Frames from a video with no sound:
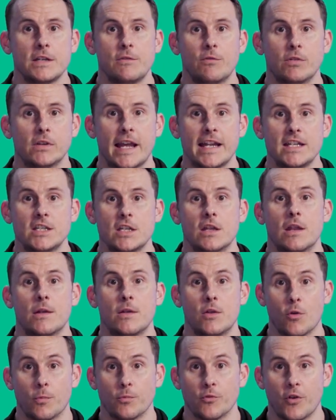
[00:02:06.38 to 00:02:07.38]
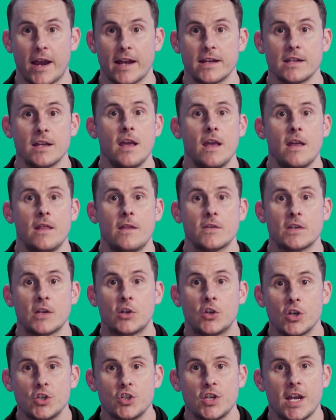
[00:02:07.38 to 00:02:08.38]
relate to the, your brand, there's a
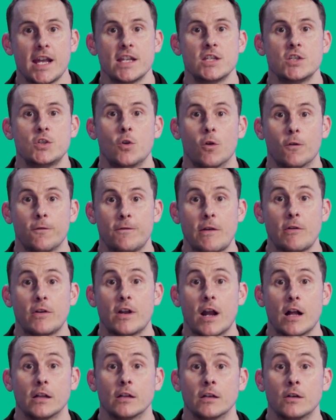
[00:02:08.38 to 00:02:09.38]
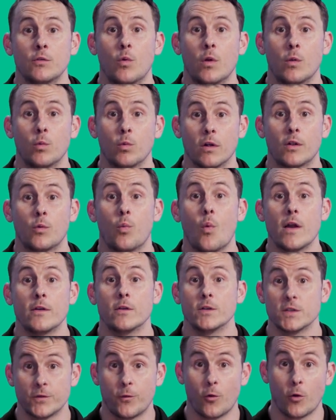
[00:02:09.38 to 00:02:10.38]
good chance your favorite color will work
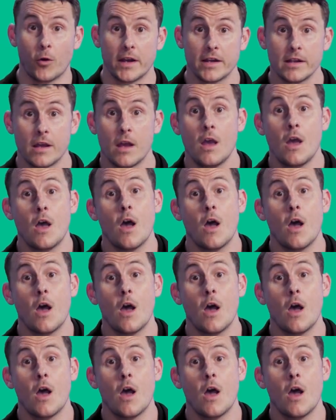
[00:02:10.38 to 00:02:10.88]
wonders for it.